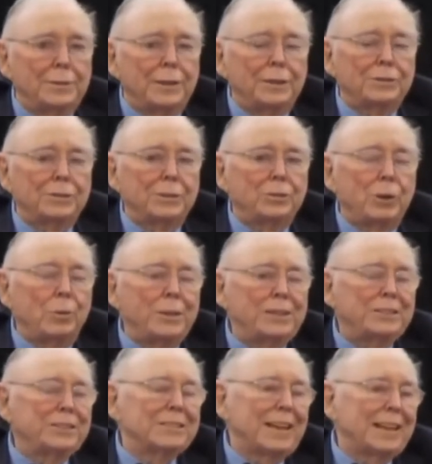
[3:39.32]
Now,
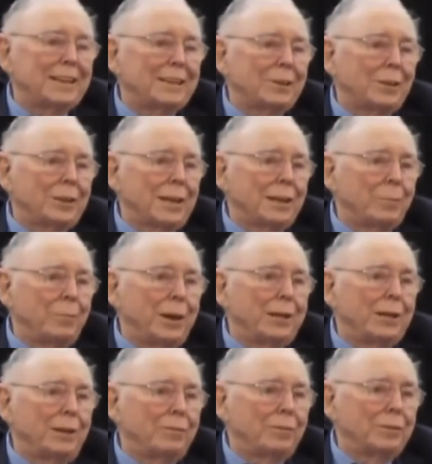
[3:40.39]
nobody's entitled to a lot of
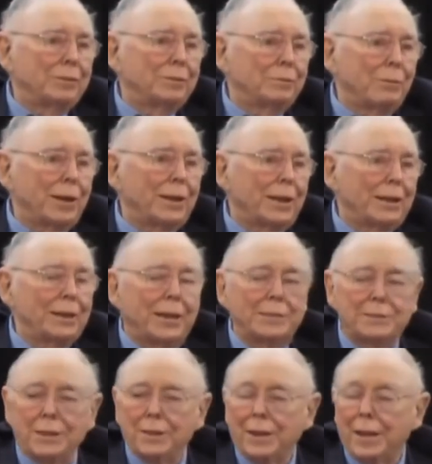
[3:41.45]
money for
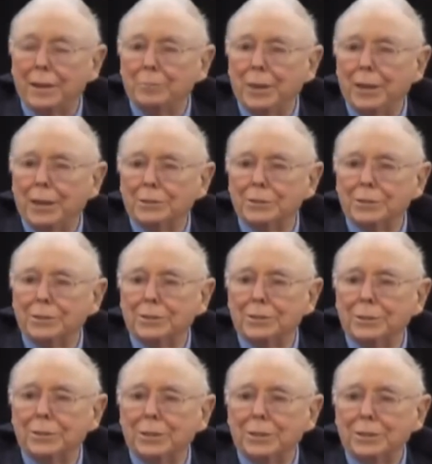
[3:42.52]
recognizing that, because it's
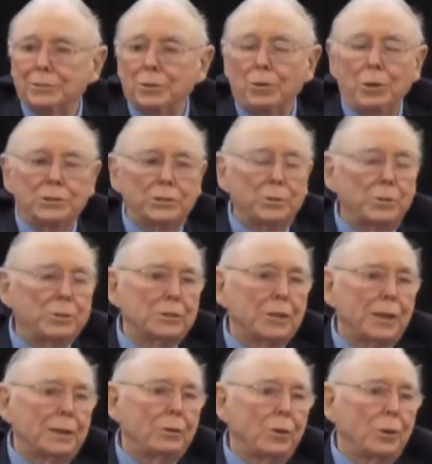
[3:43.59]
a truism. It's
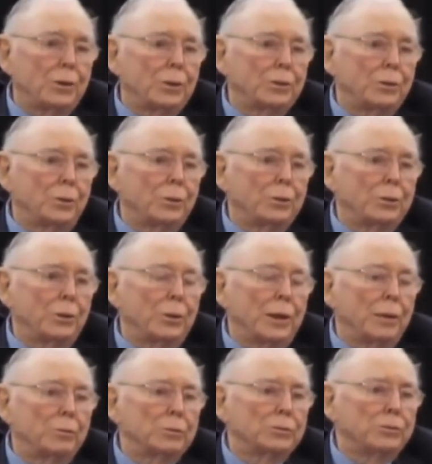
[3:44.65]
like knowing that 2 and 2
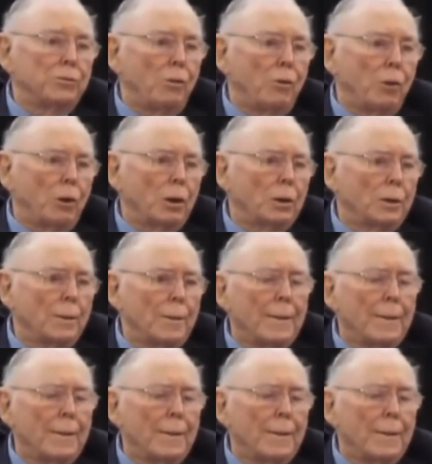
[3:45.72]
equals 4.